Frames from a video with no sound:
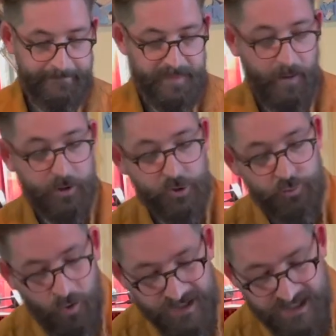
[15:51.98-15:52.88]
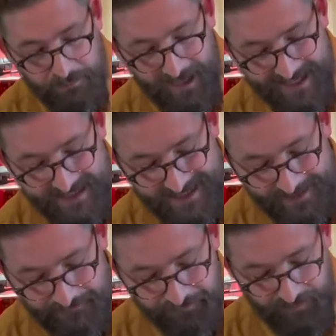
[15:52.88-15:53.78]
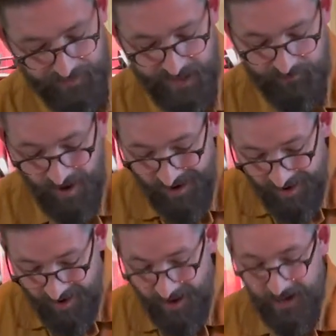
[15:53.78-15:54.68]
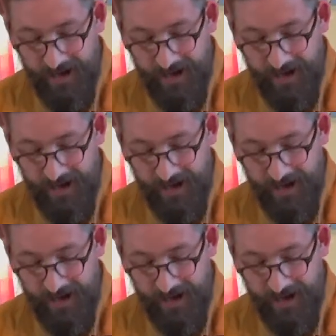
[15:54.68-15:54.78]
Now across the blaster there are a